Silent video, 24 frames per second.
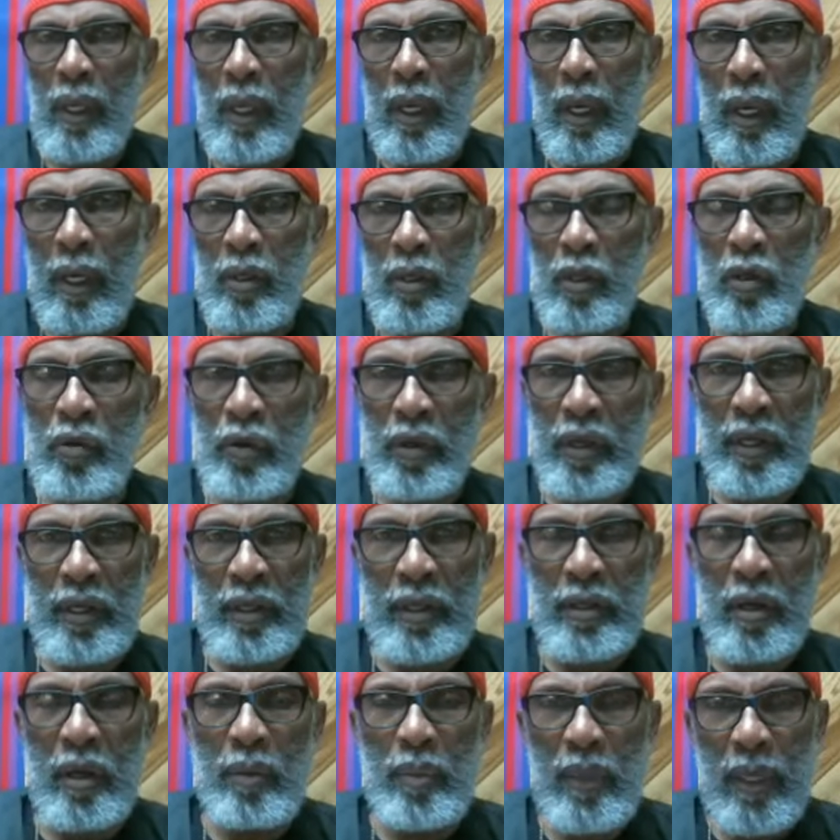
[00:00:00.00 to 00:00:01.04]
And you're going to
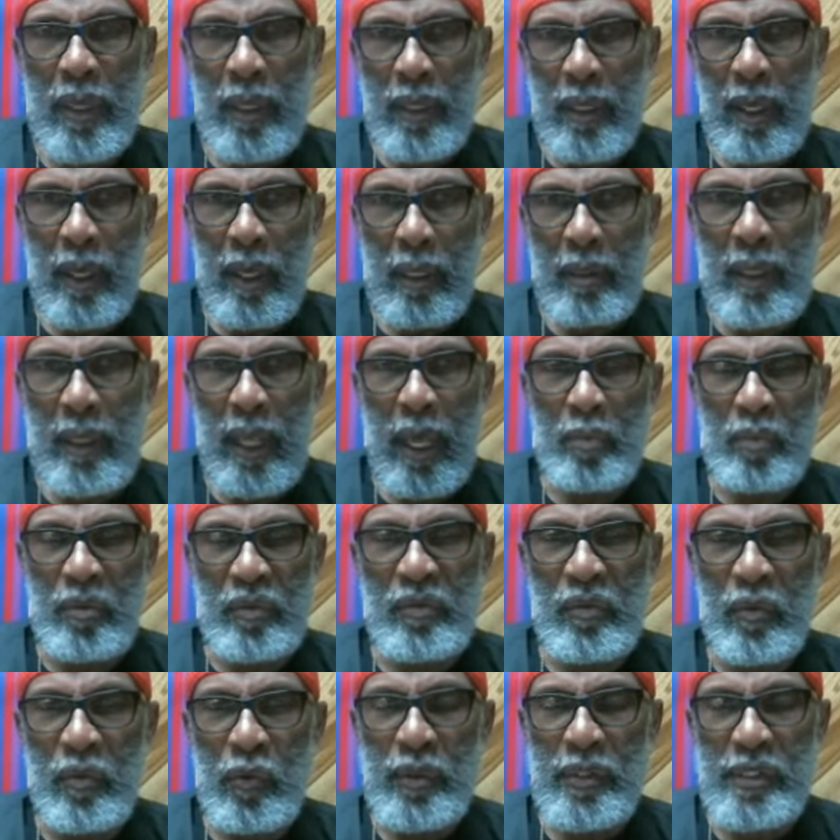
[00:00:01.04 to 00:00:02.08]
end up at April
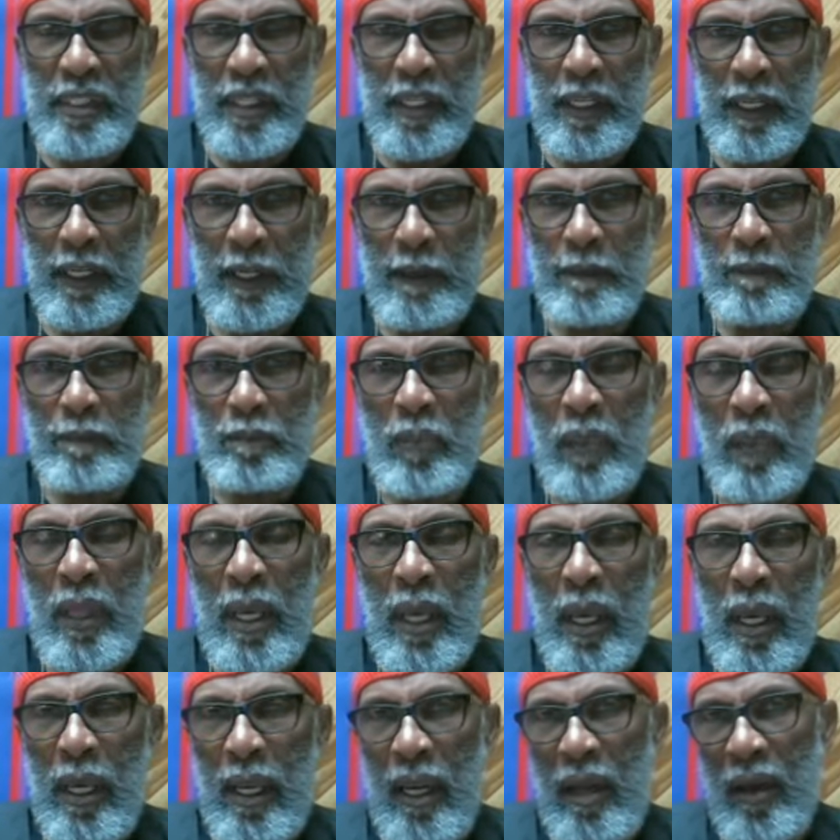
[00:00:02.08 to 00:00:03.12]
14th.
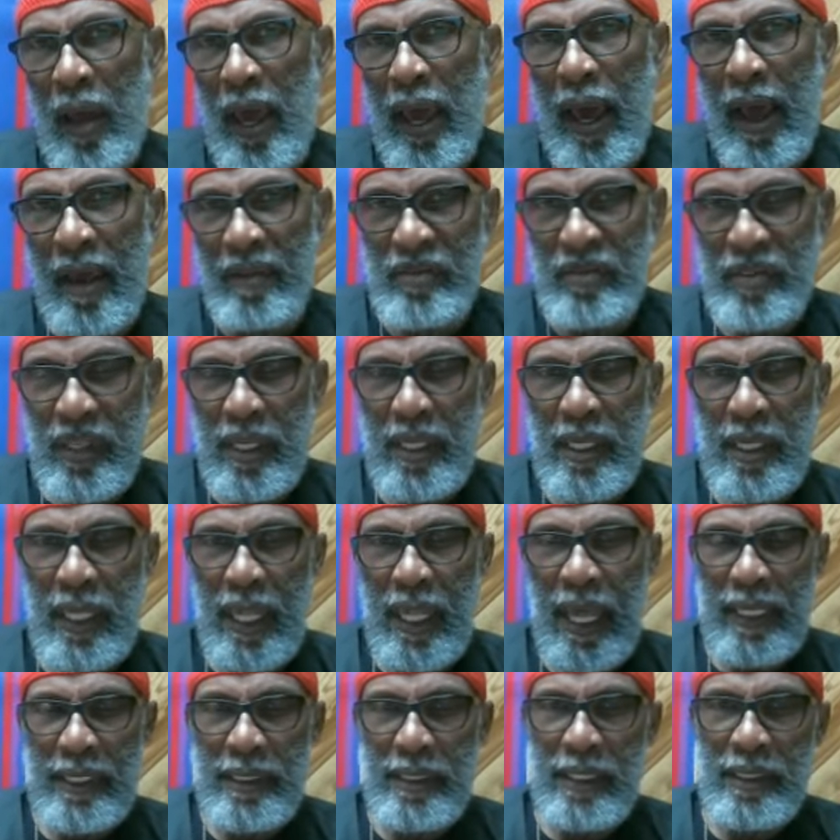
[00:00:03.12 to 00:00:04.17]
And I, I've said it
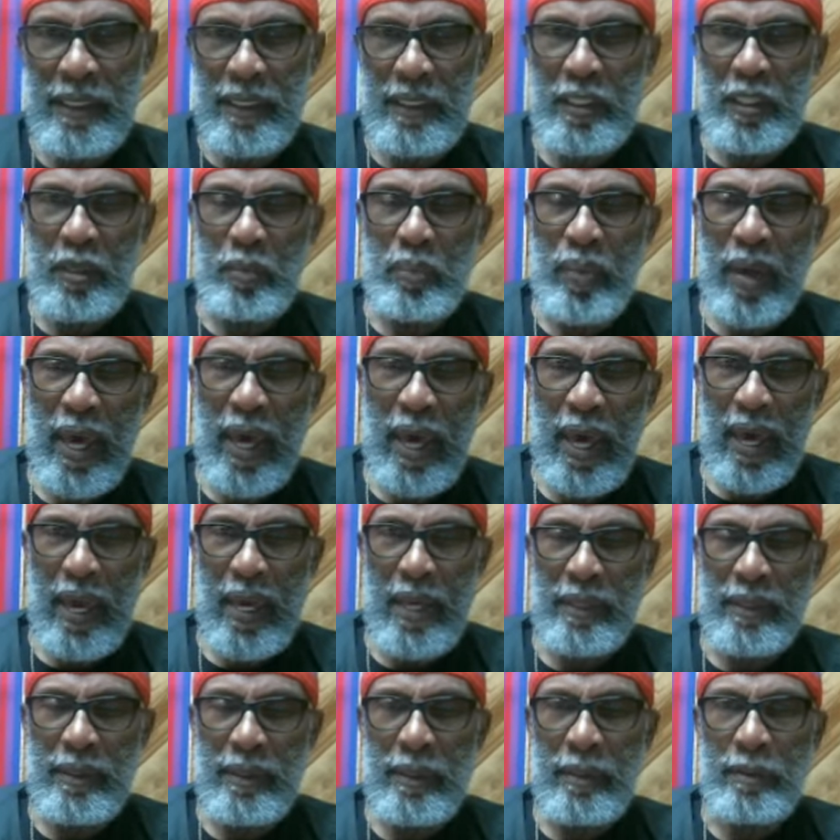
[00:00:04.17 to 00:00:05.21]
like this in the
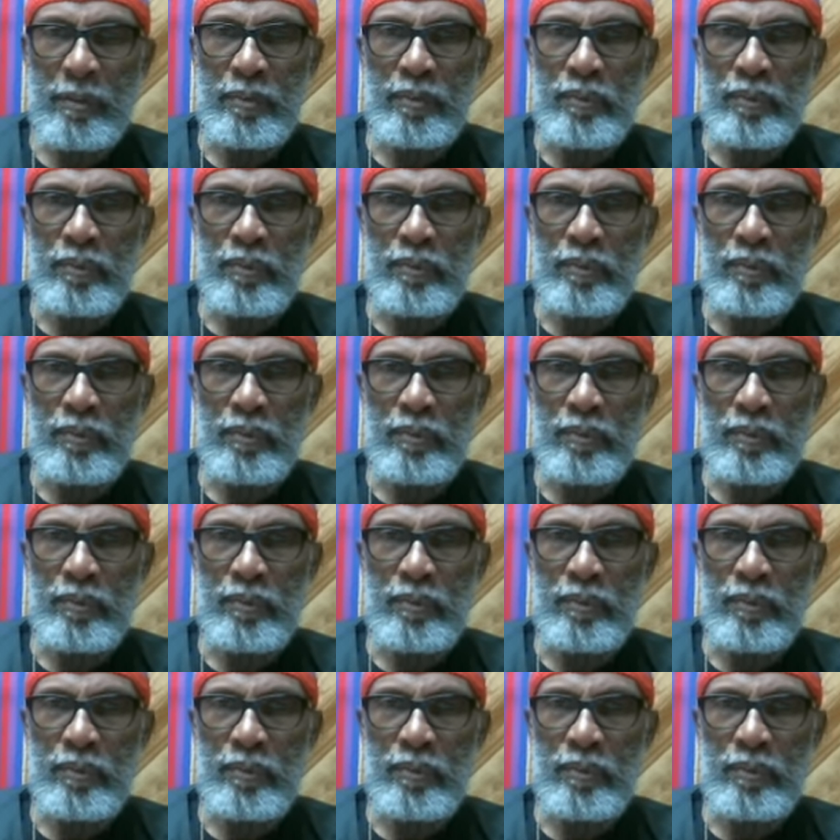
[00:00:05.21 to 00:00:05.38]
past,